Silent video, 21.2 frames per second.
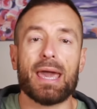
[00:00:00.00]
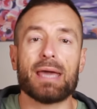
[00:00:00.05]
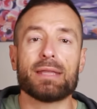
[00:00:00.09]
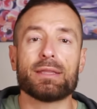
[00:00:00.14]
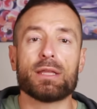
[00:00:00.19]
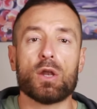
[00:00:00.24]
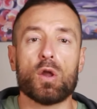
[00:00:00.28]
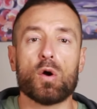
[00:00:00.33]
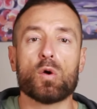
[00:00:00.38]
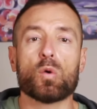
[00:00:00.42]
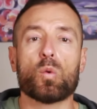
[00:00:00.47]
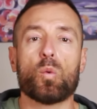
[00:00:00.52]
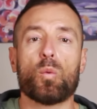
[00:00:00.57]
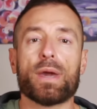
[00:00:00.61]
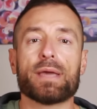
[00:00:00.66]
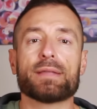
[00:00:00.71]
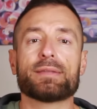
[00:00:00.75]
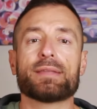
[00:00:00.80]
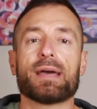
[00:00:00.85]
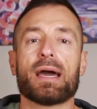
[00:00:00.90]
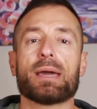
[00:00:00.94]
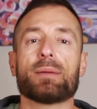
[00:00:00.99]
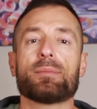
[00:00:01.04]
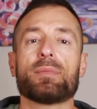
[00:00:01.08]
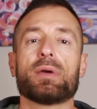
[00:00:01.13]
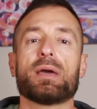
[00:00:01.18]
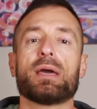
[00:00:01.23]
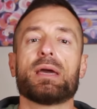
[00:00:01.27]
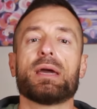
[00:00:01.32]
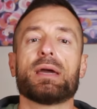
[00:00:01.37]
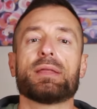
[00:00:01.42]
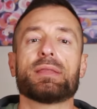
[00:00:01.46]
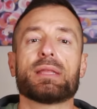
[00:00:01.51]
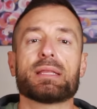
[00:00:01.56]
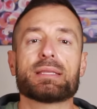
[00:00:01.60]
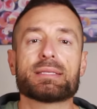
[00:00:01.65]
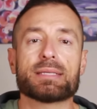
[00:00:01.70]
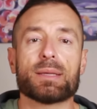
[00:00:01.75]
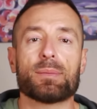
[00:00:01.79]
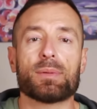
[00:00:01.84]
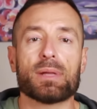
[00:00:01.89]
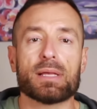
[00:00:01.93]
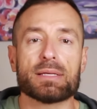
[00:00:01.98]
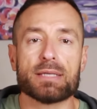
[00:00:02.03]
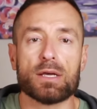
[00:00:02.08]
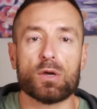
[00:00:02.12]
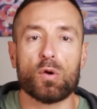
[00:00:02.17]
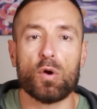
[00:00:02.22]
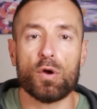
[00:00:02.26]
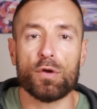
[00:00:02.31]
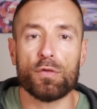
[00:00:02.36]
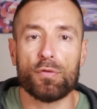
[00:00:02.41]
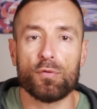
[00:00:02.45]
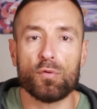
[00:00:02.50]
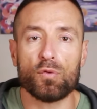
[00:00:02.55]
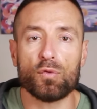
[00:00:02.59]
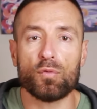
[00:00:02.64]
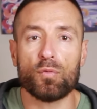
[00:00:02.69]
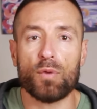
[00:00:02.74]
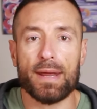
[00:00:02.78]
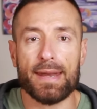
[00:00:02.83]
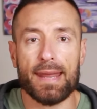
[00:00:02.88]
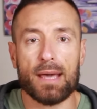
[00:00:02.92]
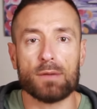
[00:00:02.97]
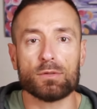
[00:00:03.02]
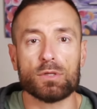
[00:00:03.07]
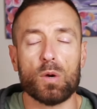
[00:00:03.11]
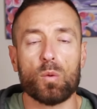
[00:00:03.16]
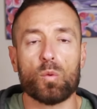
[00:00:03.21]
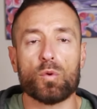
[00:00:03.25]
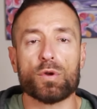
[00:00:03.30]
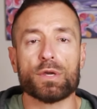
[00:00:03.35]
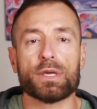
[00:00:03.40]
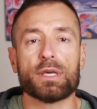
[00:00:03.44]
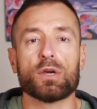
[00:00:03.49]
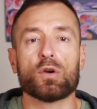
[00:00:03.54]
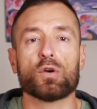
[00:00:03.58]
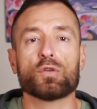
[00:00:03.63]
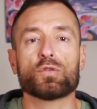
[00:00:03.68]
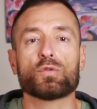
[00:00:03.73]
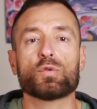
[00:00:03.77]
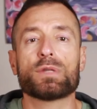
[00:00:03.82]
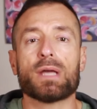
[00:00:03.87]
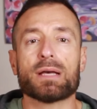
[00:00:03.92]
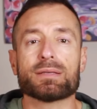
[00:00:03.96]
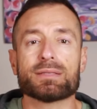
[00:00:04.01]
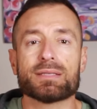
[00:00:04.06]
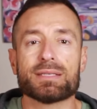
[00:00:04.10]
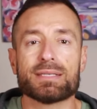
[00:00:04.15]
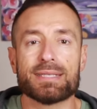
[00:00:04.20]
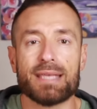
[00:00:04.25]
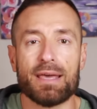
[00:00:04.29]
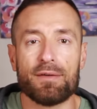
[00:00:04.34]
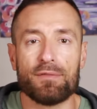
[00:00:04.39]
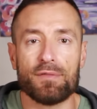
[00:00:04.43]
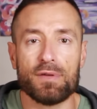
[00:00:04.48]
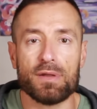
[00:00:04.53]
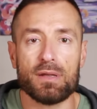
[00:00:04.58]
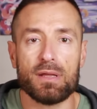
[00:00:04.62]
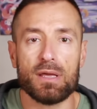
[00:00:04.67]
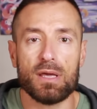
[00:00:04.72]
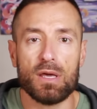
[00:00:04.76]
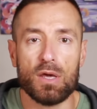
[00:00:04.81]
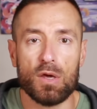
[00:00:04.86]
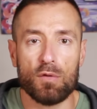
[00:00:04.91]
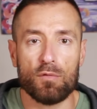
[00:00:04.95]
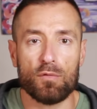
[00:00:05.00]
and the long wait time that siblings are going through, right now they are working on two thousand seven